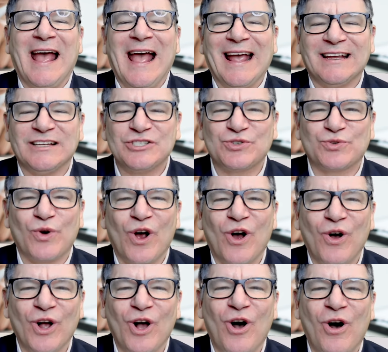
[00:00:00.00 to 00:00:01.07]
a
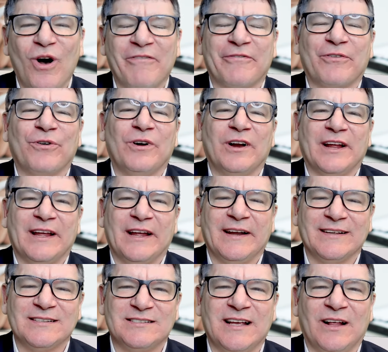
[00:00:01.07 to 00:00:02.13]
strong offer in
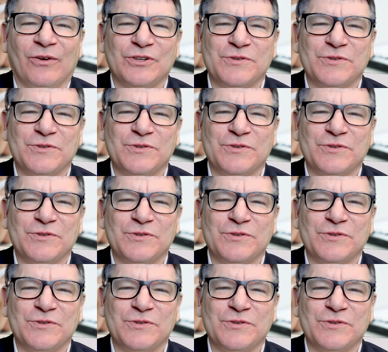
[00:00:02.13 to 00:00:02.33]
a seller's